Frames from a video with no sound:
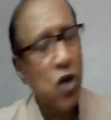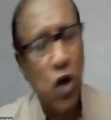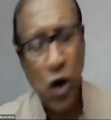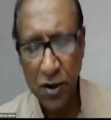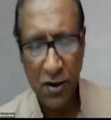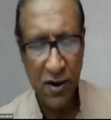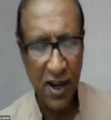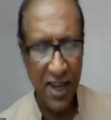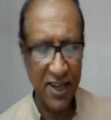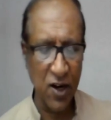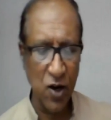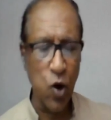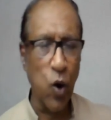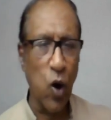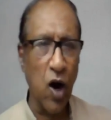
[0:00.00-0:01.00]
Good, I
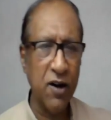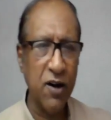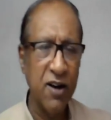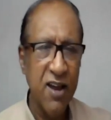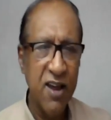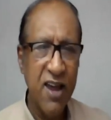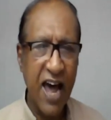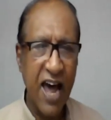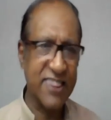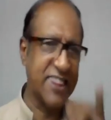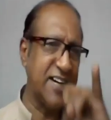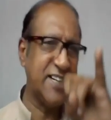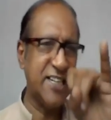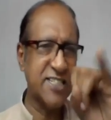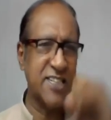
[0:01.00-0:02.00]
can go on.
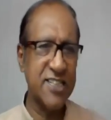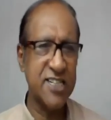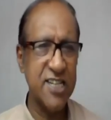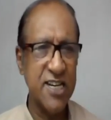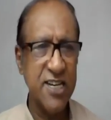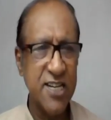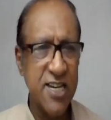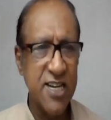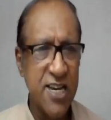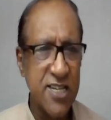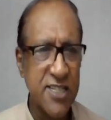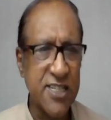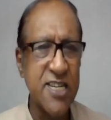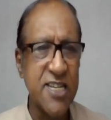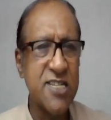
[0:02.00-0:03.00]
Authenticity,
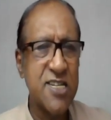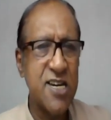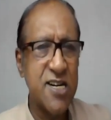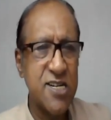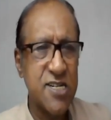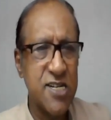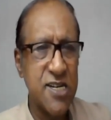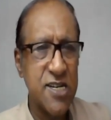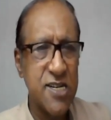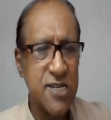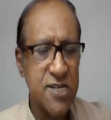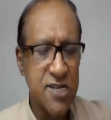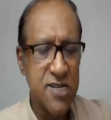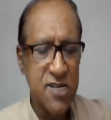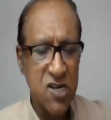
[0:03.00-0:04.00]
sincerity,
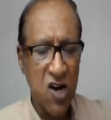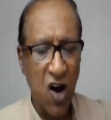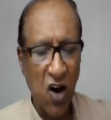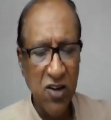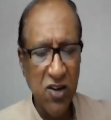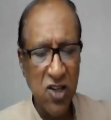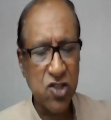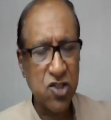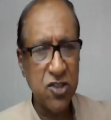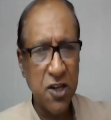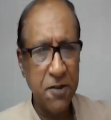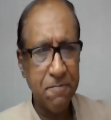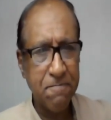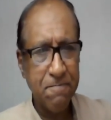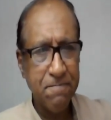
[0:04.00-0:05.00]

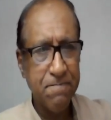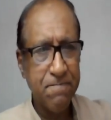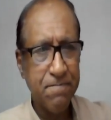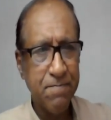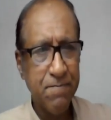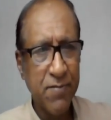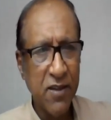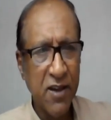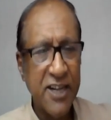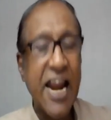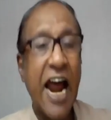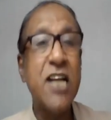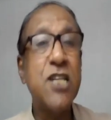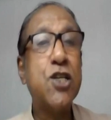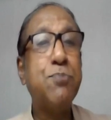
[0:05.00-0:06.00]
honesty,
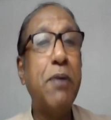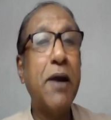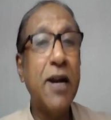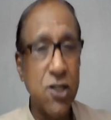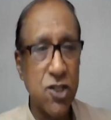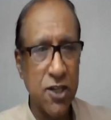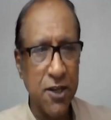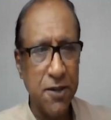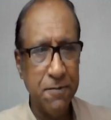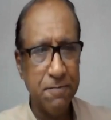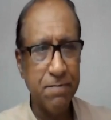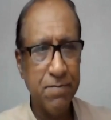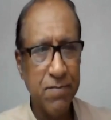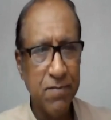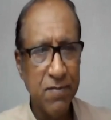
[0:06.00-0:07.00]

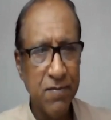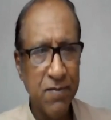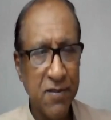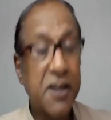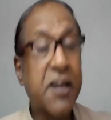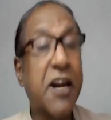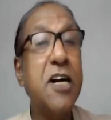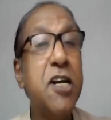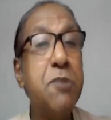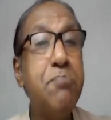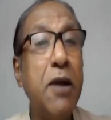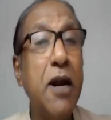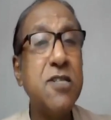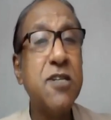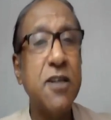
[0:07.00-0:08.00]
transparency,
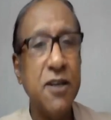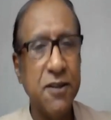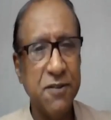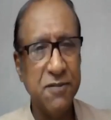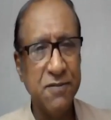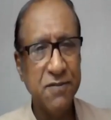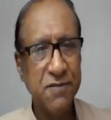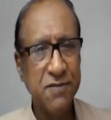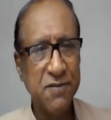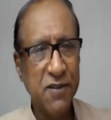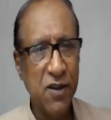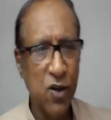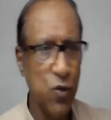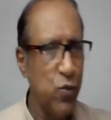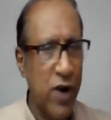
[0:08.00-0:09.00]
credibility,
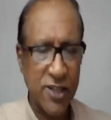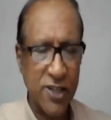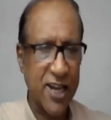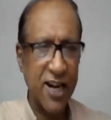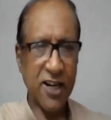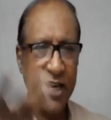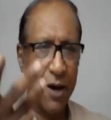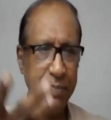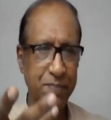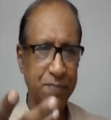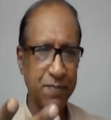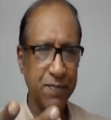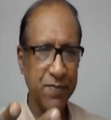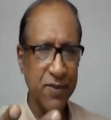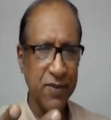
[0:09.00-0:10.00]
words can come.